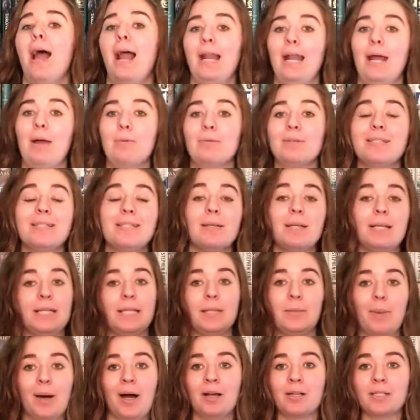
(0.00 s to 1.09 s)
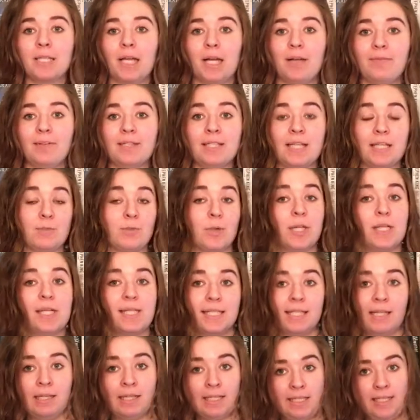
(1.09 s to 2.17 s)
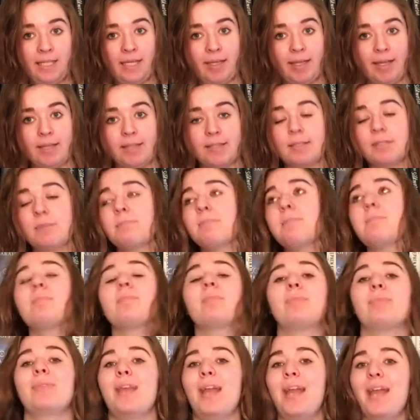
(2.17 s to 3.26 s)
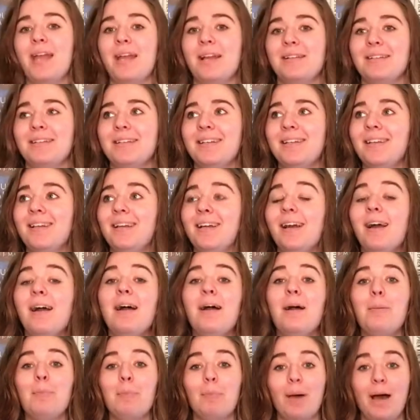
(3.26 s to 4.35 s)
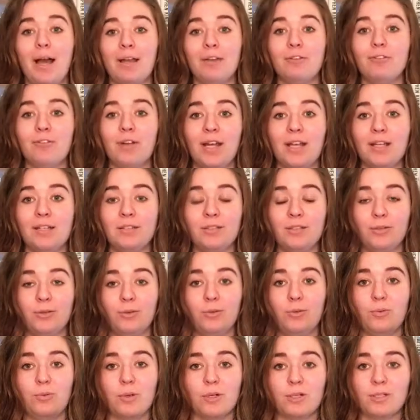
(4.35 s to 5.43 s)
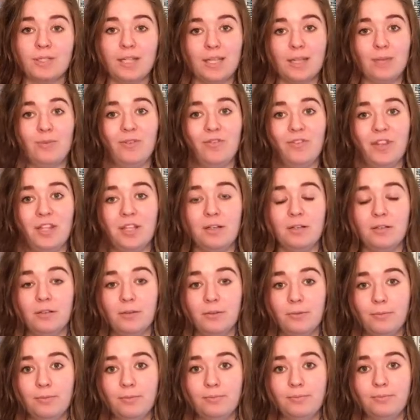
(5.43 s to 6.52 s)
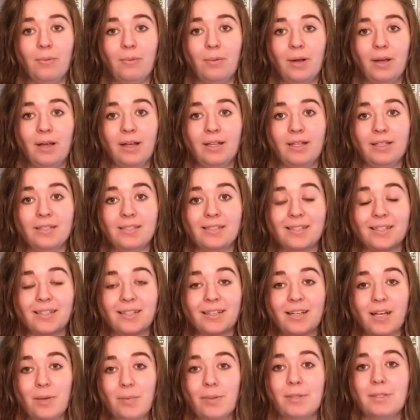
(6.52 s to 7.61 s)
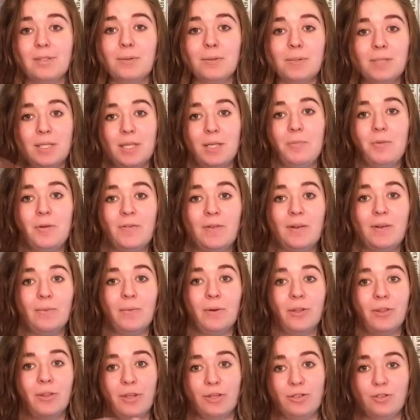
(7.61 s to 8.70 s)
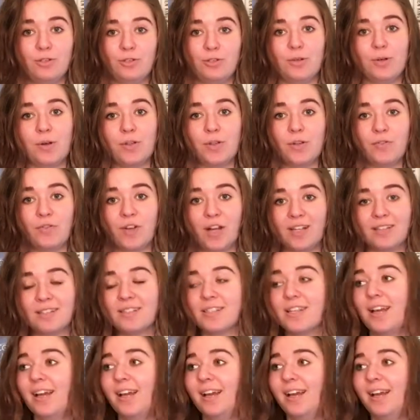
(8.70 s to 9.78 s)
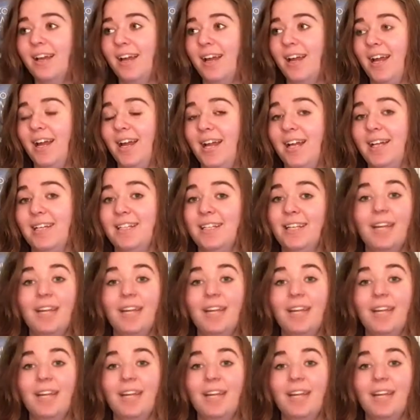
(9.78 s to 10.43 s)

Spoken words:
and I was in the box office, that's where you sell the tickets, and my friend who worked at the movie theater too was coming to see a movie with his two other friends, and